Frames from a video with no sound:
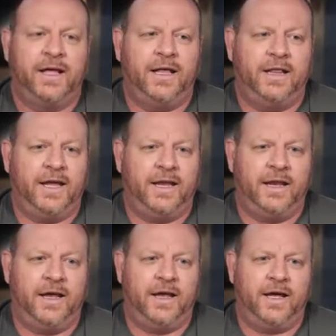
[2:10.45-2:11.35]
and
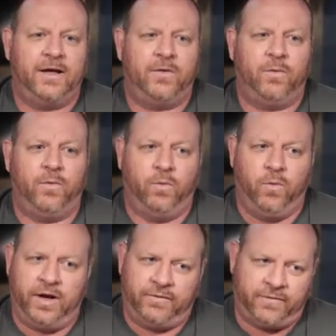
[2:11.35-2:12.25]
then
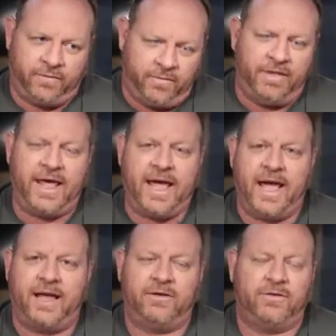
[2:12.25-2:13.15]
went from
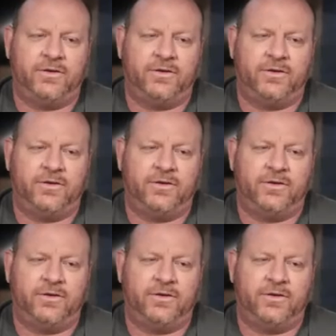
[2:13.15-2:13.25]
that